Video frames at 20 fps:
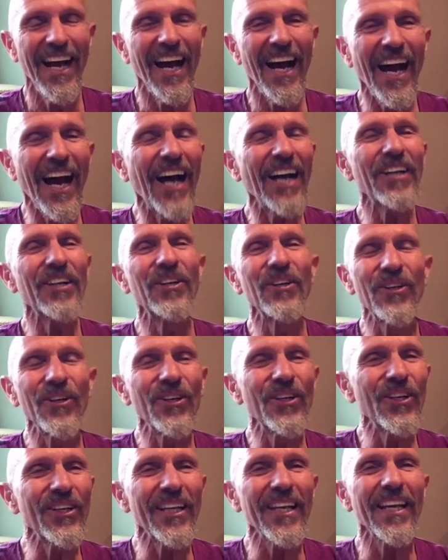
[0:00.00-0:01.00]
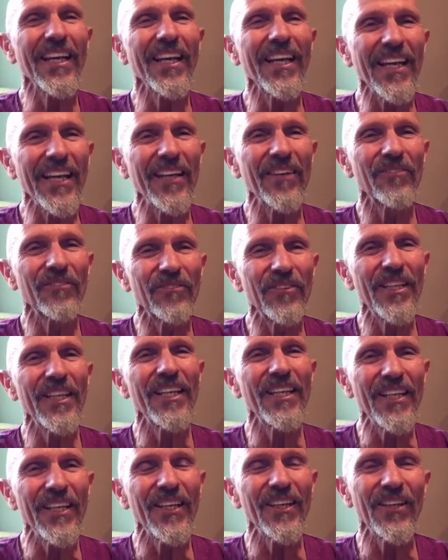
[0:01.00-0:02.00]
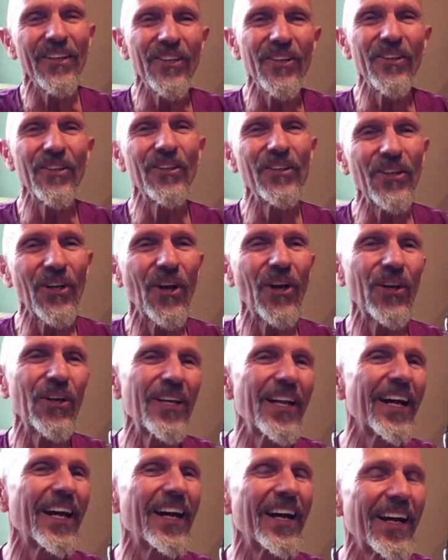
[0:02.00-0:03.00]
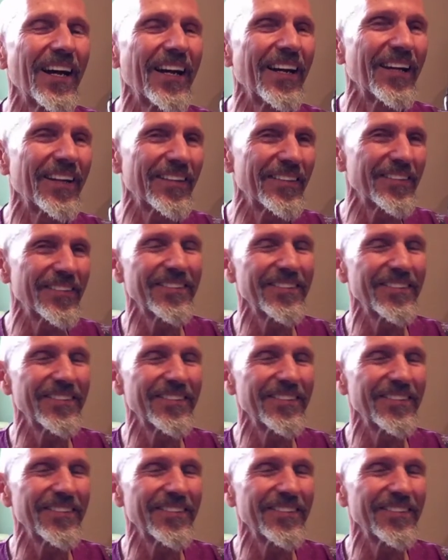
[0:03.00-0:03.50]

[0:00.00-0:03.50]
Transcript: I couldn't feel your love.